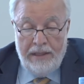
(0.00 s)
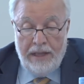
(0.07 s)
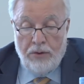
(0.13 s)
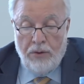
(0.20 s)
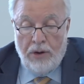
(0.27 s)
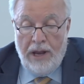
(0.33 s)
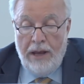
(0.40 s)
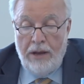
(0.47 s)
The
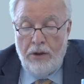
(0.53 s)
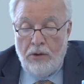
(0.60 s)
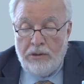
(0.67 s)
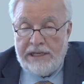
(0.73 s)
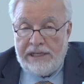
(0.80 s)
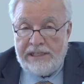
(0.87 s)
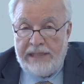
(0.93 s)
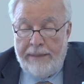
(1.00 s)
Quran
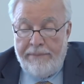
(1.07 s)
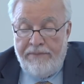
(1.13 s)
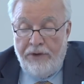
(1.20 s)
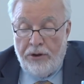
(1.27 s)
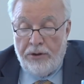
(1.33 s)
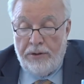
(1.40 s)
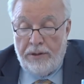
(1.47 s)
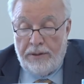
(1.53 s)
goes a step
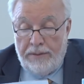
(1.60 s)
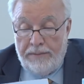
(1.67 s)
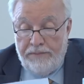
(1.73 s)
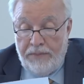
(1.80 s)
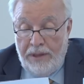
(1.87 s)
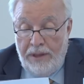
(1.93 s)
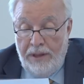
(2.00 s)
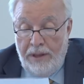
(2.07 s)
further.
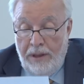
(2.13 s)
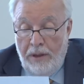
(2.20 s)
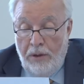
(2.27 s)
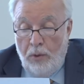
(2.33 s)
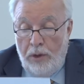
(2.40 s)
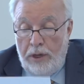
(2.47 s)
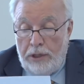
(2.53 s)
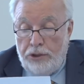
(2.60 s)

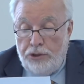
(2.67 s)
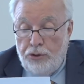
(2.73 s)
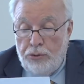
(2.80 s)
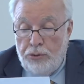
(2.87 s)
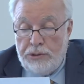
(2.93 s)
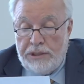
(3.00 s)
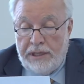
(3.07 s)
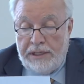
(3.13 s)
Where Jews,